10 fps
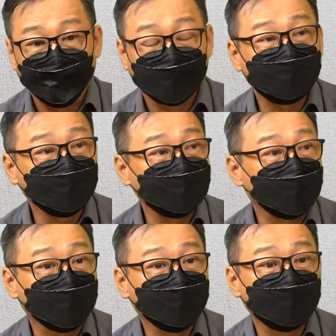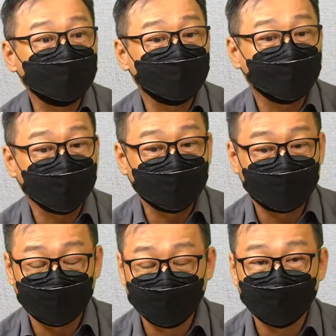So they would try
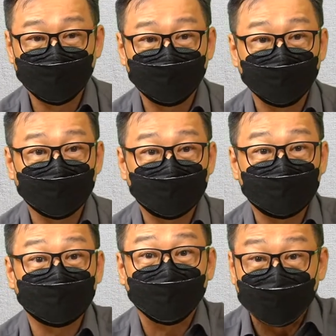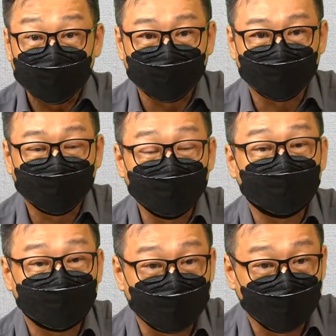to do training,
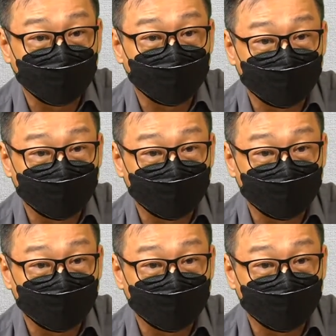retraining and